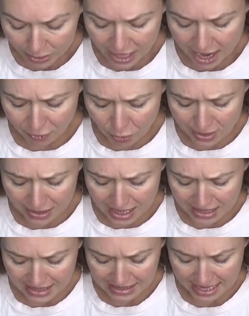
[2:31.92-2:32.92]
everyone
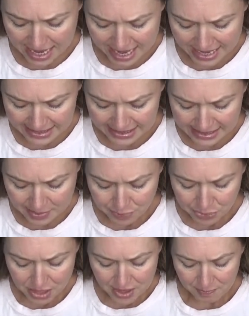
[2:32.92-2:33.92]
kind of says
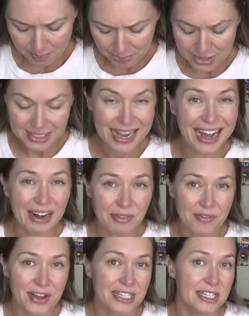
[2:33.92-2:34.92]
this is kind of
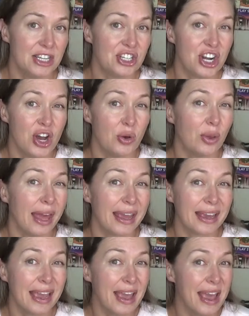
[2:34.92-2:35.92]
affecting the show
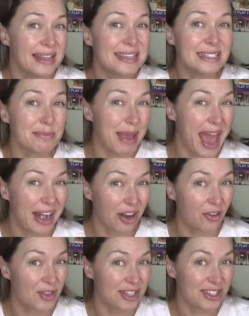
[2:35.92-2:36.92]
like it doesn't
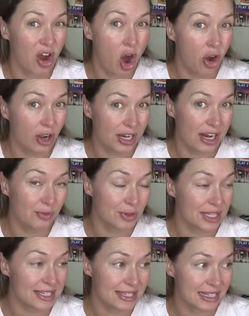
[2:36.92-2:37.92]
matter this is hard enough with
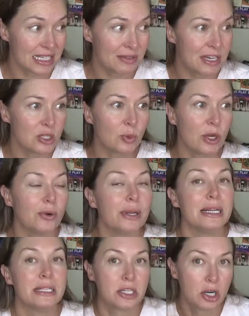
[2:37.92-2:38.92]
the six of us we don't
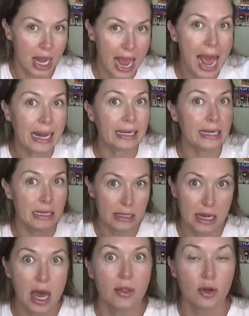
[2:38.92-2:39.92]
need to start adding
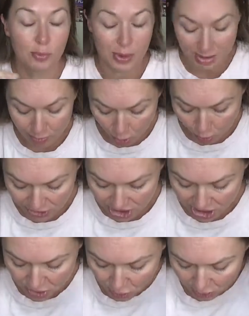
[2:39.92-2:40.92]
in other people which
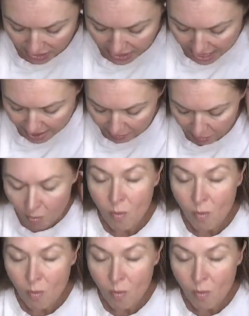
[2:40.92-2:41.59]
i totally get